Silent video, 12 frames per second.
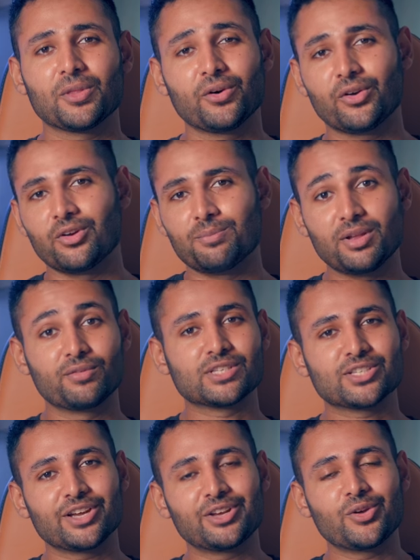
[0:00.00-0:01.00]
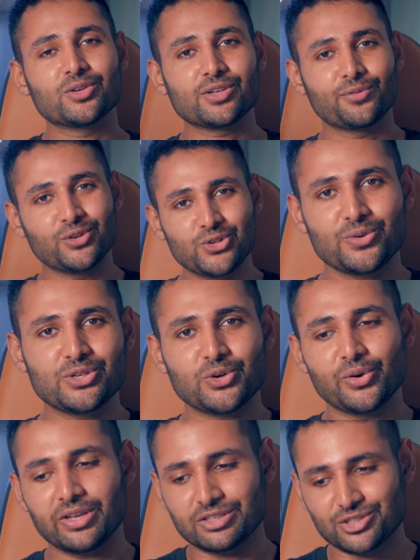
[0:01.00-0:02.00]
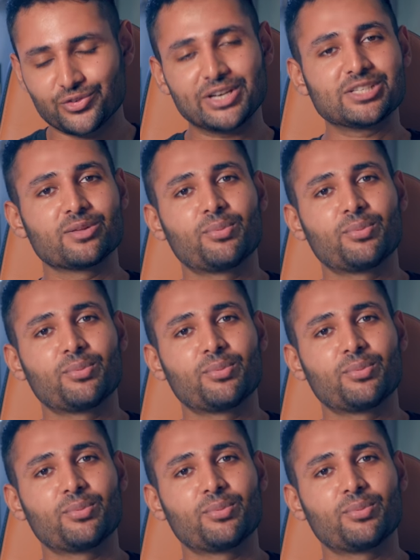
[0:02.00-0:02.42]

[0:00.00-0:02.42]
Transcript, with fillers: On a bit of a side note, if you do enjoy straight to the